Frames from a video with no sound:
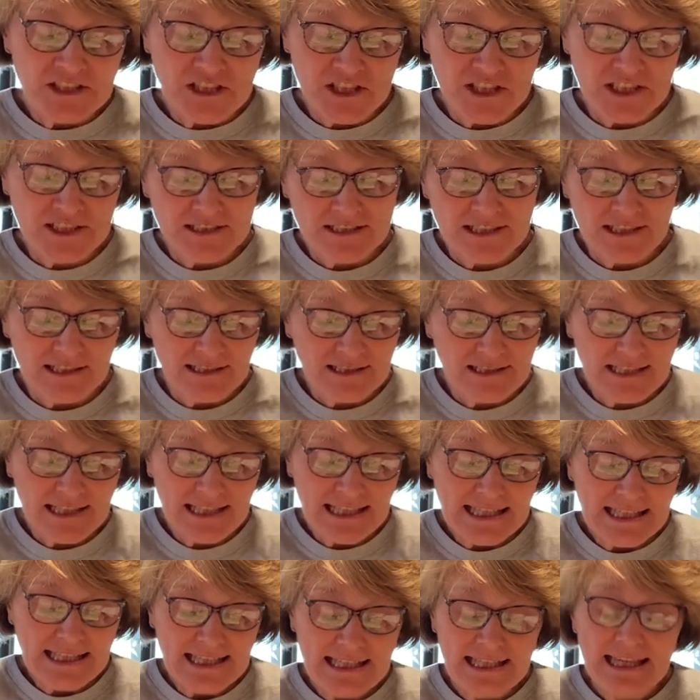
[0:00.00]
Jesus,
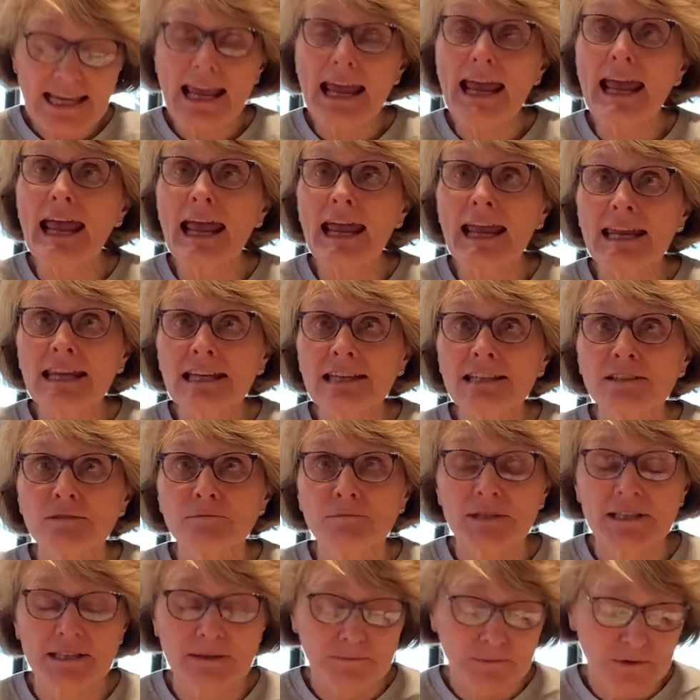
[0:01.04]
he hated
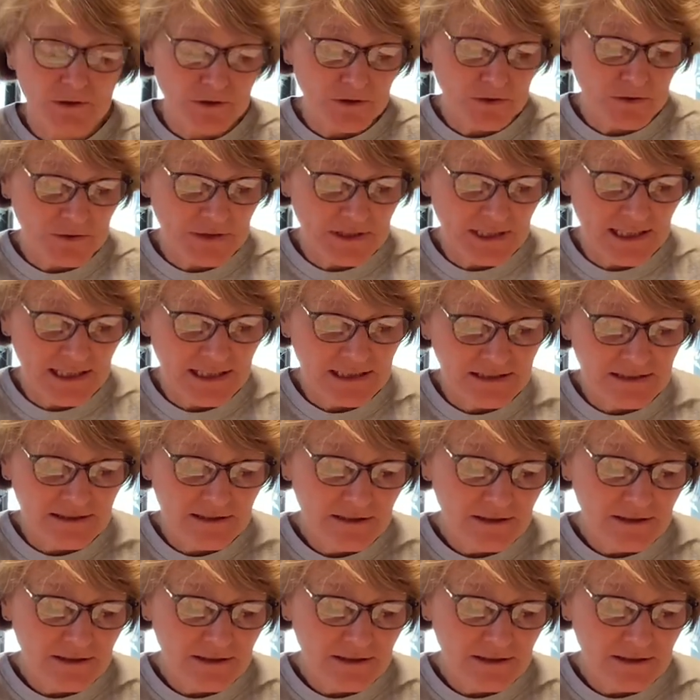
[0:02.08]
people who did.